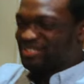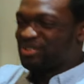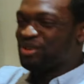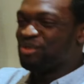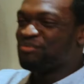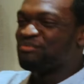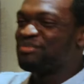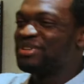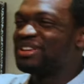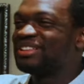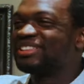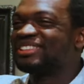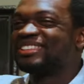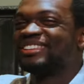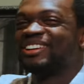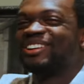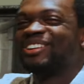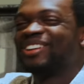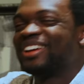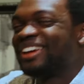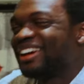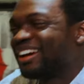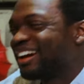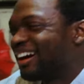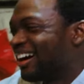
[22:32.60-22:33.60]
No
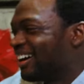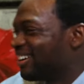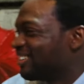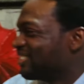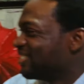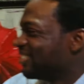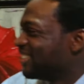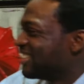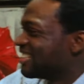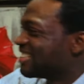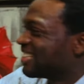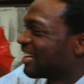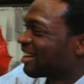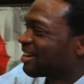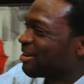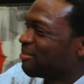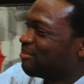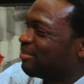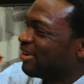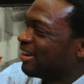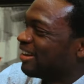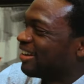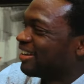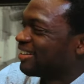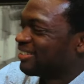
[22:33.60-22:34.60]
beats. Okay, I'll do this a
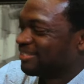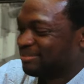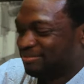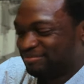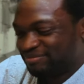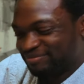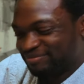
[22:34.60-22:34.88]
cappella.